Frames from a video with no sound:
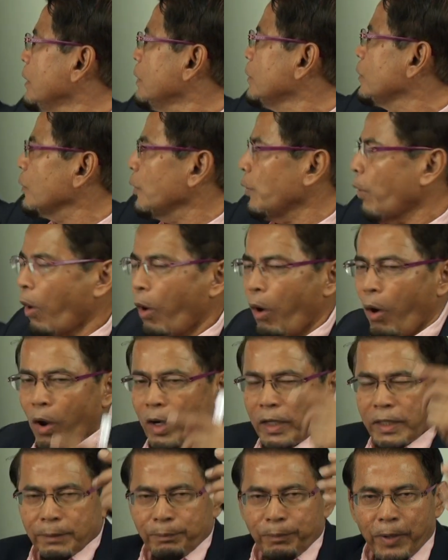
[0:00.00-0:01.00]
So
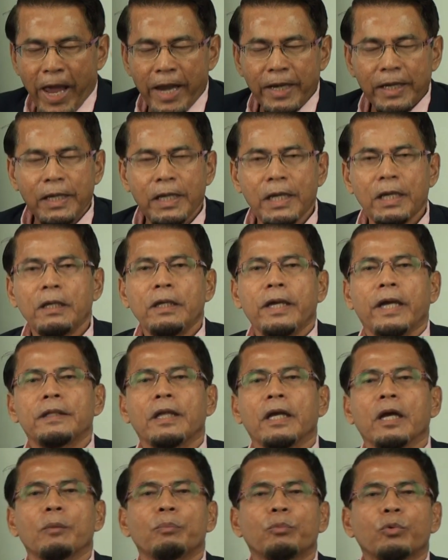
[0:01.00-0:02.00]
all the planning,
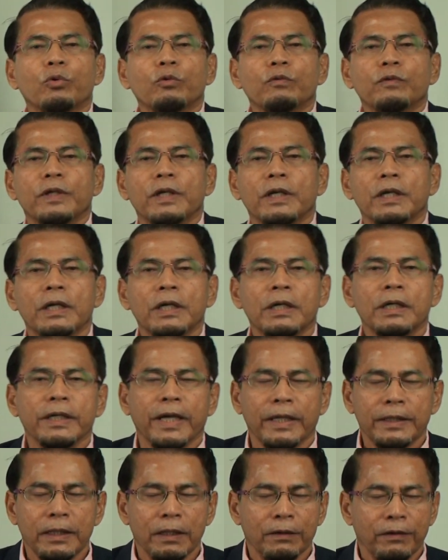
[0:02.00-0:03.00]
getting approval,
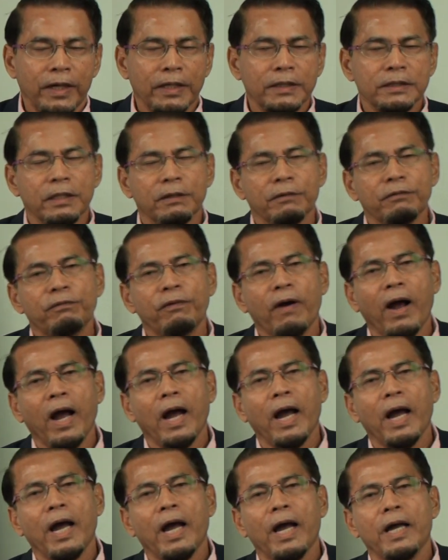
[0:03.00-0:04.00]
raising
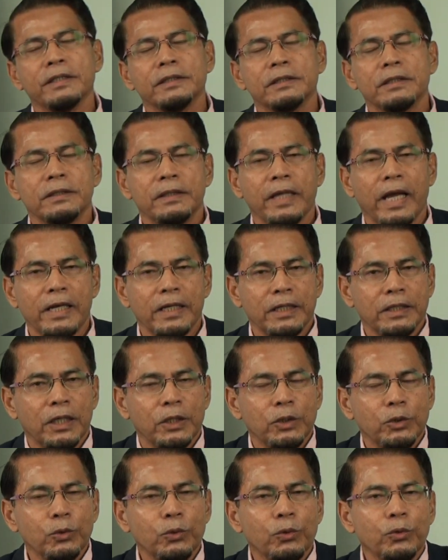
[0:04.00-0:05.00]
funds, telling the
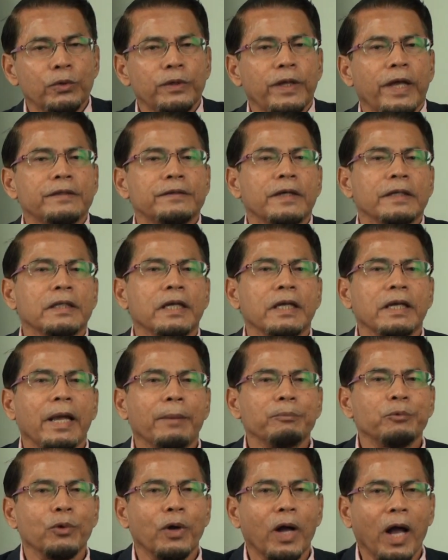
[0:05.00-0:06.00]
youth, attracting
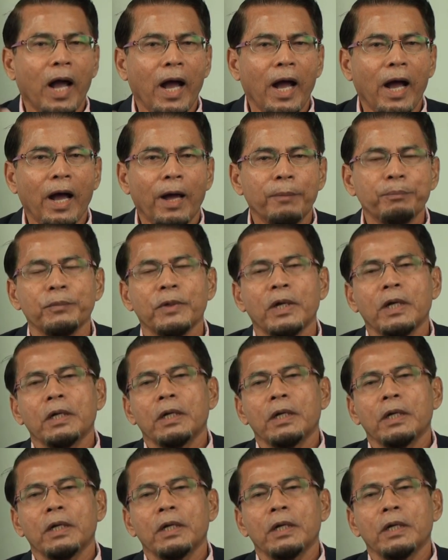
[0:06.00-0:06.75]
them to come,